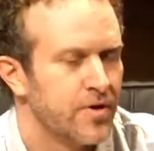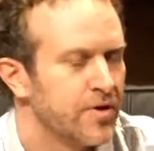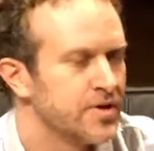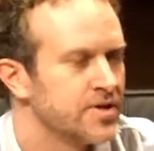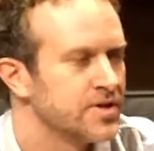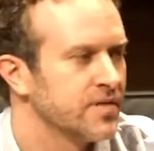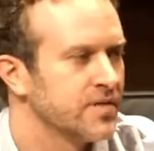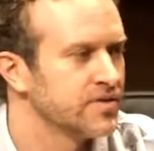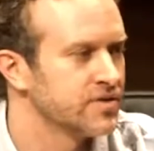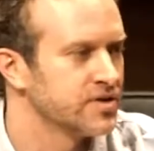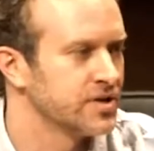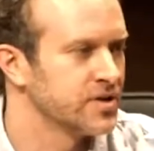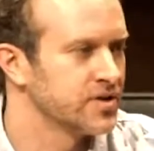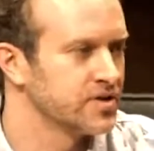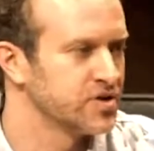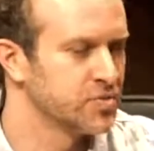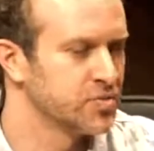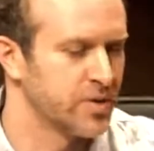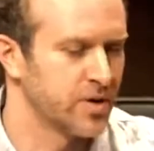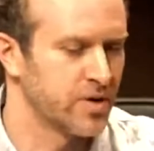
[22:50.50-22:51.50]
37
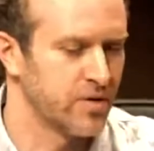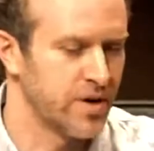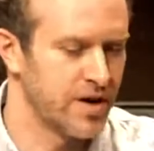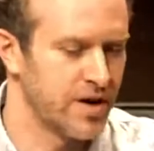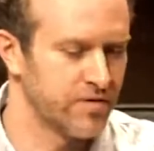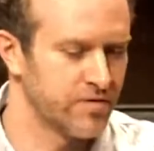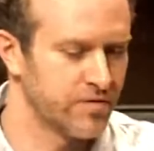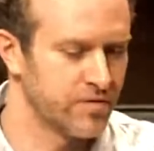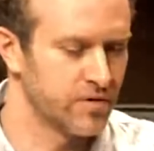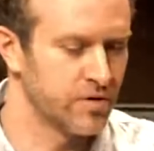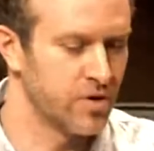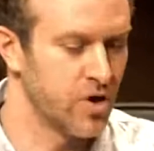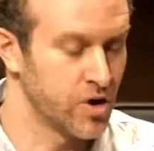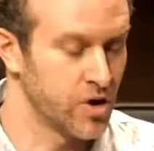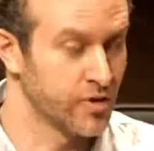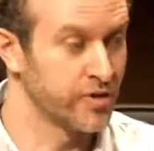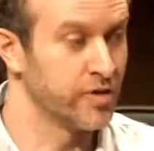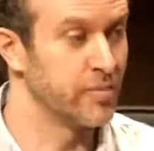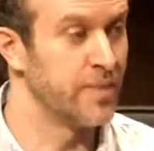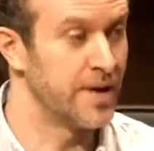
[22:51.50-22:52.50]
Signals has been around for
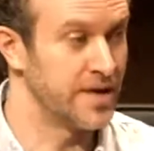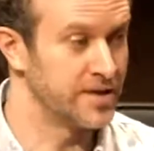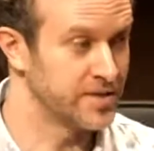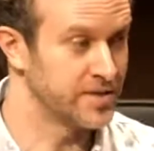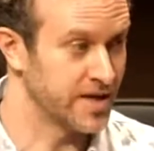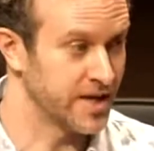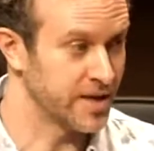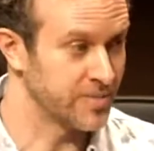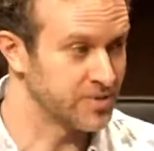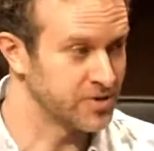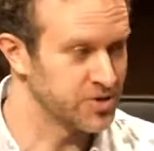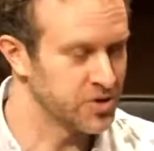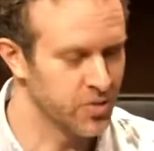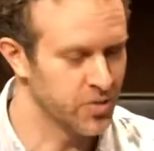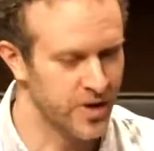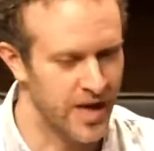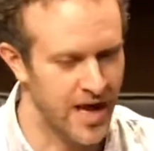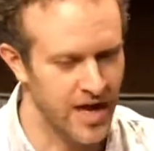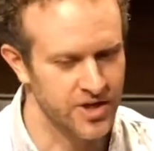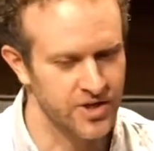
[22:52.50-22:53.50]
longer than Basecamp, so
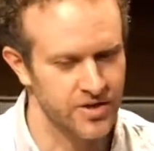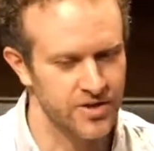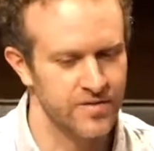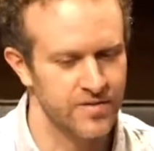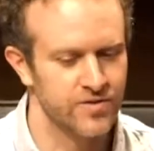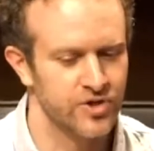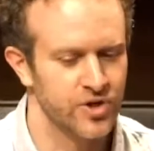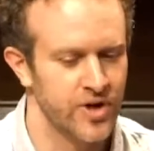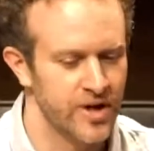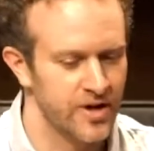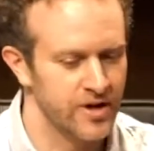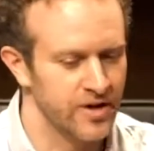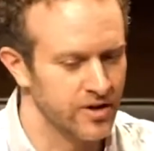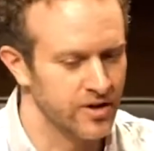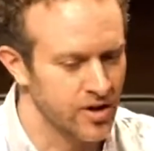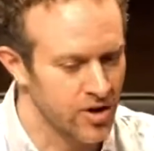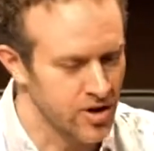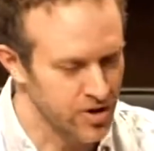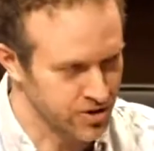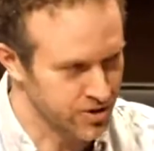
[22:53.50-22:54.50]
we actually traded a
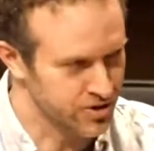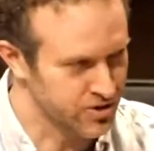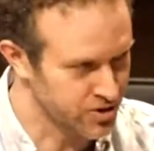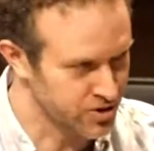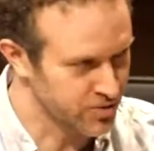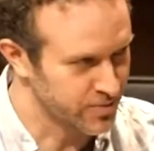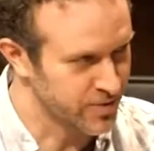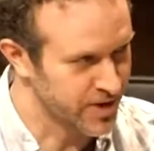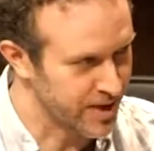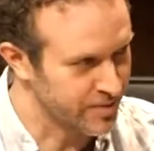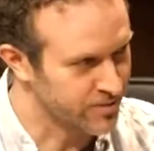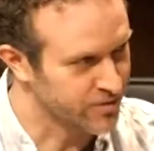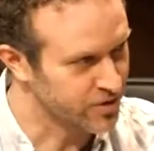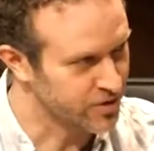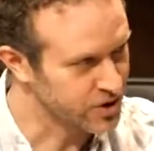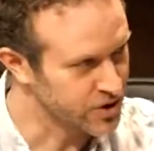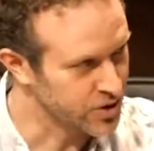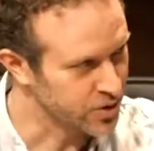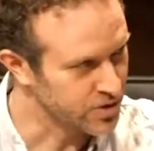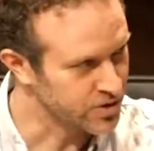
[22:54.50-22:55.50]
longer-term name for
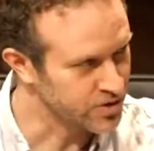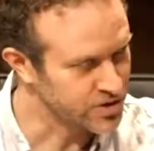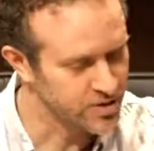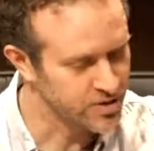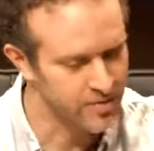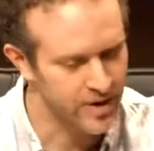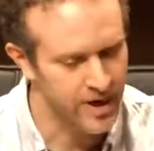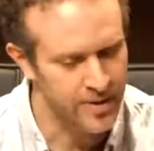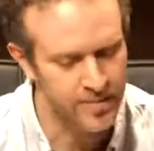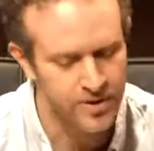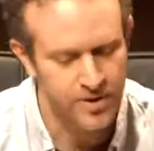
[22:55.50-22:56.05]
a shorter-term name.